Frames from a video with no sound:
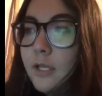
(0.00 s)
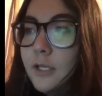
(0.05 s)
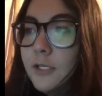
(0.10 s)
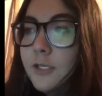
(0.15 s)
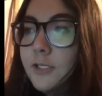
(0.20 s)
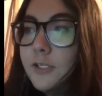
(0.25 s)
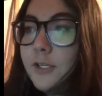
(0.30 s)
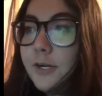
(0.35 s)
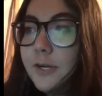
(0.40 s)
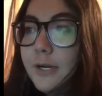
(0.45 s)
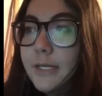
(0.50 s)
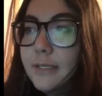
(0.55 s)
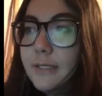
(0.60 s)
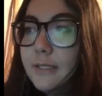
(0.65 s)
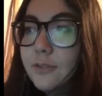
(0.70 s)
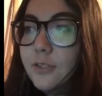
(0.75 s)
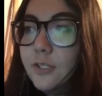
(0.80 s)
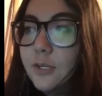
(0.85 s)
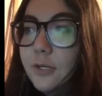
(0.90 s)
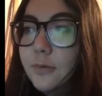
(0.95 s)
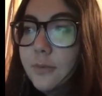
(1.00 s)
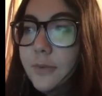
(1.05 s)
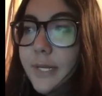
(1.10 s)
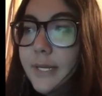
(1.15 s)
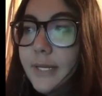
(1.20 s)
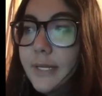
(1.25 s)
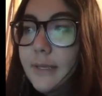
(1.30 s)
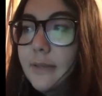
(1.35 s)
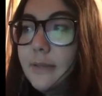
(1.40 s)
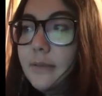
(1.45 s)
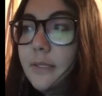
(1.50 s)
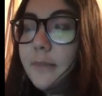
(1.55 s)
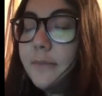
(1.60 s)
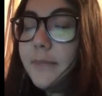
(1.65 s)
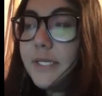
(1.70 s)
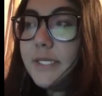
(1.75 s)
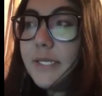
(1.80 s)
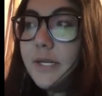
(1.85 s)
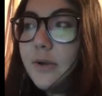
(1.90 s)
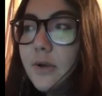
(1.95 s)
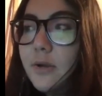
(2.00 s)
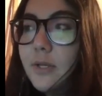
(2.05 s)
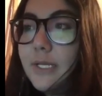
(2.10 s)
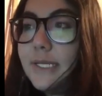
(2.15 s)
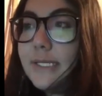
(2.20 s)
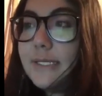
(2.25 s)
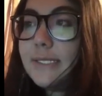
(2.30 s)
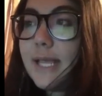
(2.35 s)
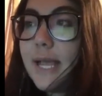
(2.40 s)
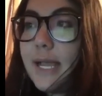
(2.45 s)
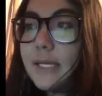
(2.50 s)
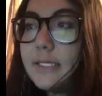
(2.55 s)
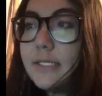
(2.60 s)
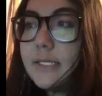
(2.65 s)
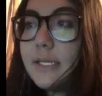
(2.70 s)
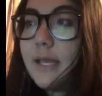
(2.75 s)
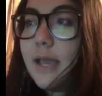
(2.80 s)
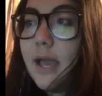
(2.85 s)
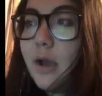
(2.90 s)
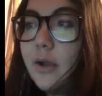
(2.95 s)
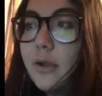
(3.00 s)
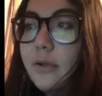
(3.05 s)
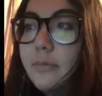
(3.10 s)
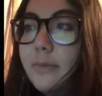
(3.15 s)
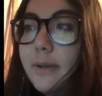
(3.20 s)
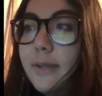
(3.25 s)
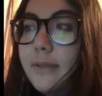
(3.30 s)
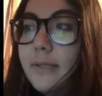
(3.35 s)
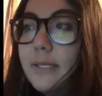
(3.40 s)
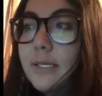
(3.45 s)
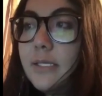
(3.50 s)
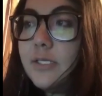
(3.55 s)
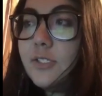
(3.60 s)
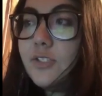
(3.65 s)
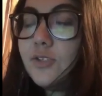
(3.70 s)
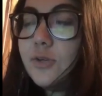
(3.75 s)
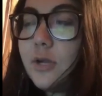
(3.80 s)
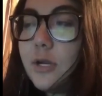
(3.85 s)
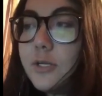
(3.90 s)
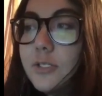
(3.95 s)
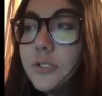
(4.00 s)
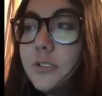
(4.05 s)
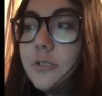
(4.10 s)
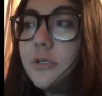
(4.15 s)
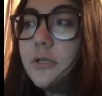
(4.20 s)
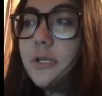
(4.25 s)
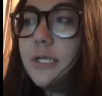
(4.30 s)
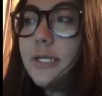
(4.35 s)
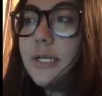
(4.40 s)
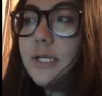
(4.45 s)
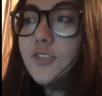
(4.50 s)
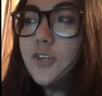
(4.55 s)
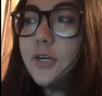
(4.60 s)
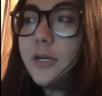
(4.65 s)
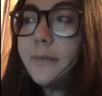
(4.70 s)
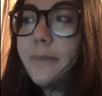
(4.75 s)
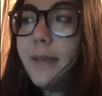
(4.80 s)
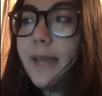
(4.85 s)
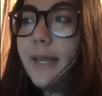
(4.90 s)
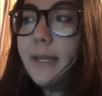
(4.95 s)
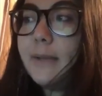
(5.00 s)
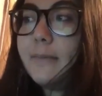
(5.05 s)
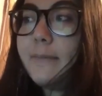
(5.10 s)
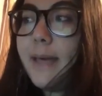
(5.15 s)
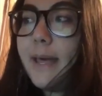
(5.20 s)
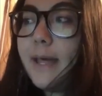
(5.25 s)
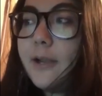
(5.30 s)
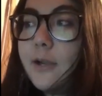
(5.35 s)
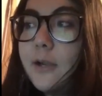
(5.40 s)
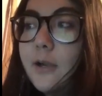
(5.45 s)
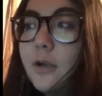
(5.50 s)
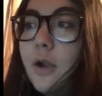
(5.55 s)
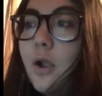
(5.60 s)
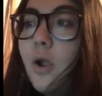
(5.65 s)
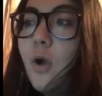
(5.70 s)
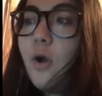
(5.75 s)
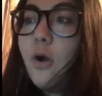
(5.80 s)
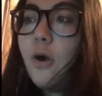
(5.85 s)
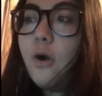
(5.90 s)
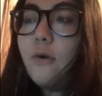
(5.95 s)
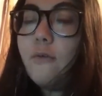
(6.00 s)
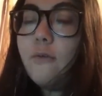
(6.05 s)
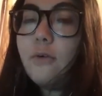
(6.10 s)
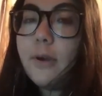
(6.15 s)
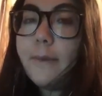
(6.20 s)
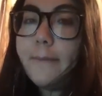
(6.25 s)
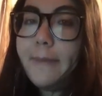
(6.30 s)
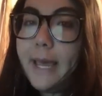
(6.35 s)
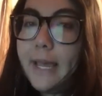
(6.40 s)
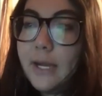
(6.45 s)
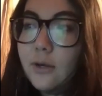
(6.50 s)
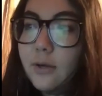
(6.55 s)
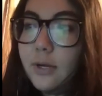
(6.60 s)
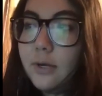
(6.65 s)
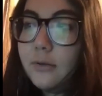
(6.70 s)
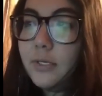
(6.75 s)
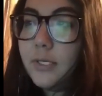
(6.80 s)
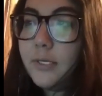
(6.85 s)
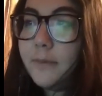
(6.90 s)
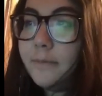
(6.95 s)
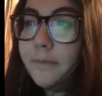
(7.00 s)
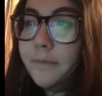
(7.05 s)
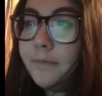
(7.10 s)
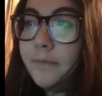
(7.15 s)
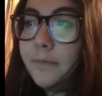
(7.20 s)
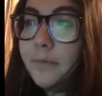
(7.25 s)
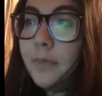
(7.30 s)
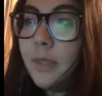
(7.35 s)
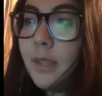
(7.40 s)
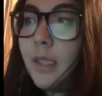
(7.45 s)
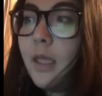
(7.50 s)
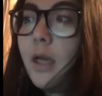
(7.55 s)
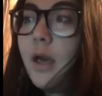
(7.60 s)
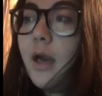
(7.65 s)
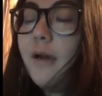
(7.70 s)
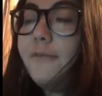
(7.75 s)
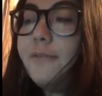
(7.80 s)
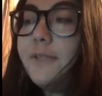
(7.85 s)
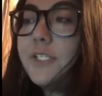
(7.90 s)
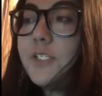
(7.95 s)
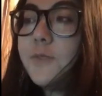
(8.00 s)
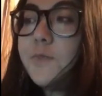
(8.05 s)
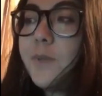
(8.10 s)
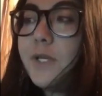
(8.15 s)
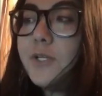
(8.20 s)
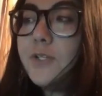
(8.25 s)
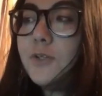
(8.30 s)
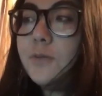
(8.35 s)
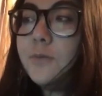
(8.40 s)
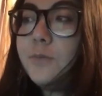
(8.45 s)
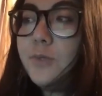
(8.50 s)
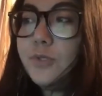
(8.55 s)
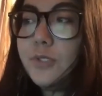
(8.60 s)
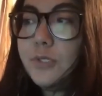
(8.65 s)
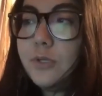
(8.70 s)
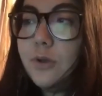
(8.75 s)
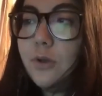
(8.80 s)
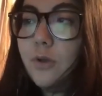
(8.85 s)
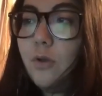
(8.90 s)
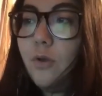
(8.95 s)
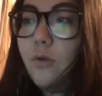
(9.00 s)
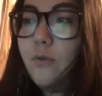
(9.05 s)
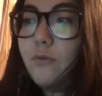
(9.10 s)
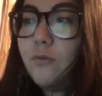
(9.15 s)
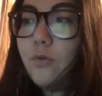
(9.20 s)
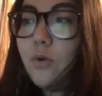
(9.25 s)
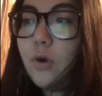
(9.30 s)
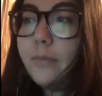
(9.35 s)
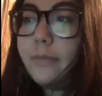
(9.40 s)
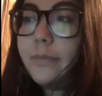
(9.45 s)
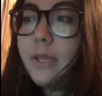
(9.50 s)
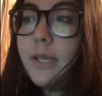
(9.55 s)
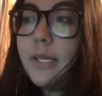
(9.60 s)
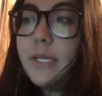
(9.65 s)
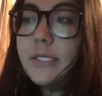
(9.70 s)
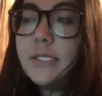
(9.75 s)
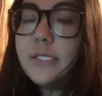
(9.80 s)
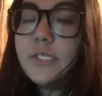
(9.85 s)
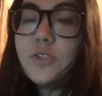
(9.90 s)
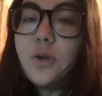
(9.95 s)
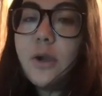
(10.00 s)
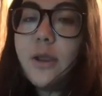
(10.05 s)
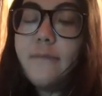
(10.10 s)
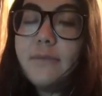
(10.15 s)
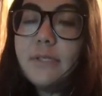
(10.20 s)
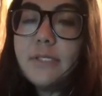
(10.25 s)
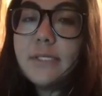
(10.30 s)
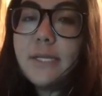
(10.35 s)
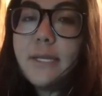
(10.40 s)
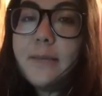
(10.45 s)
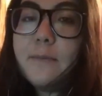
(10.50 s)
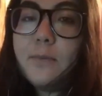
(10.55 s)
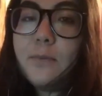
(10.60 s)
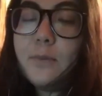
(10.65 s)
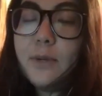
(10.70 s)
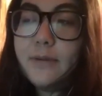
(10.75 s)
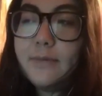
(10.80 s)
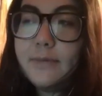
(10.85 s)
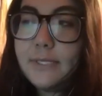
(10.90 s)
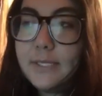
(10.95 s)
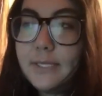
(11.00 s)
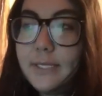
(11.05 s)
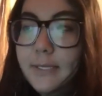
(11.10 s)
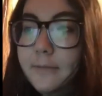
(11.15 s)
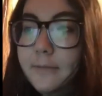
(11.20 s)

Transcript: During the third reading, the material is acted out by the instructor in a dramatic manner over a background of the special musical form described previously.